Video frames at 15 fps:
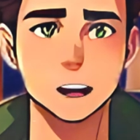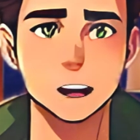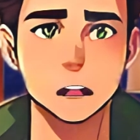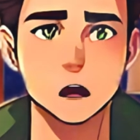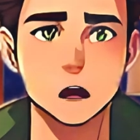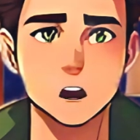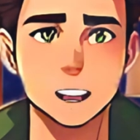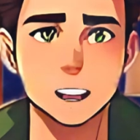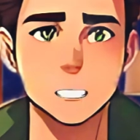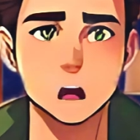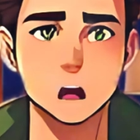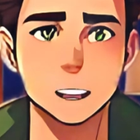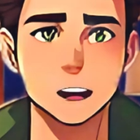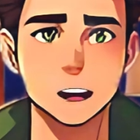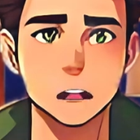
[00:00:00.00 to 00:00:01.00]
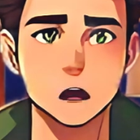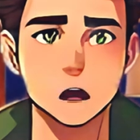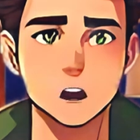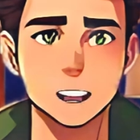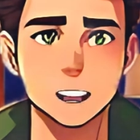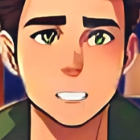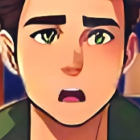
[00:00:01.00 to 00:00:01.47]
As the market
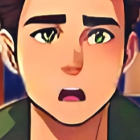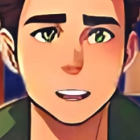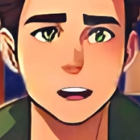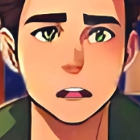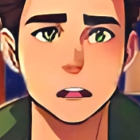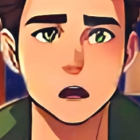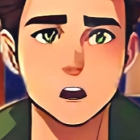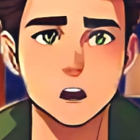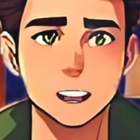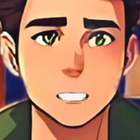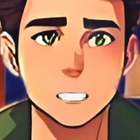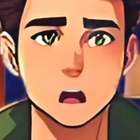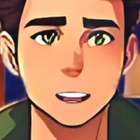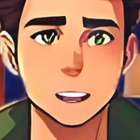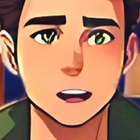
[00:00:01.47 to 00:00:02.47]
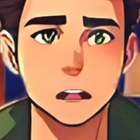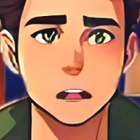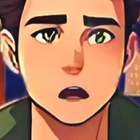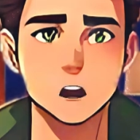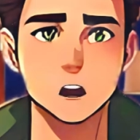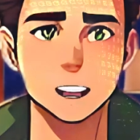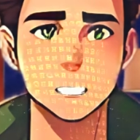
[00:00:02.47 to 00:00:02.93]
evolves, being proactive can
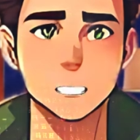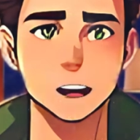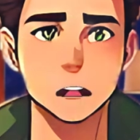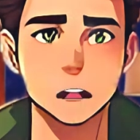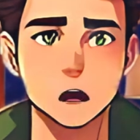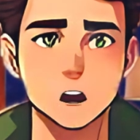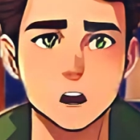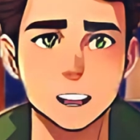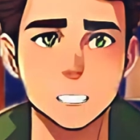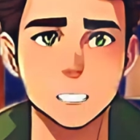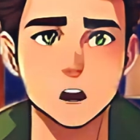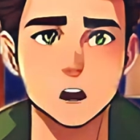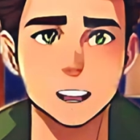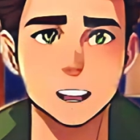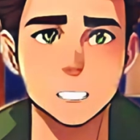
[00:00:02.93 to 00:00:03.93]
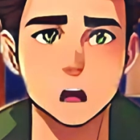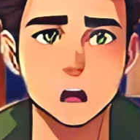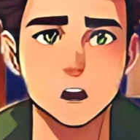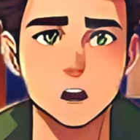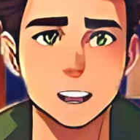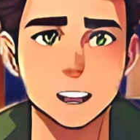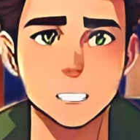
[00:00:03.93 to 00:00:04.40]
position your business to adapt and
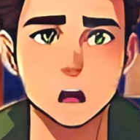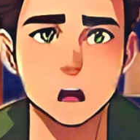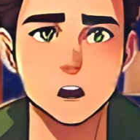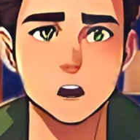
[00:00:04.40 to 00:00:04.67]
thrive.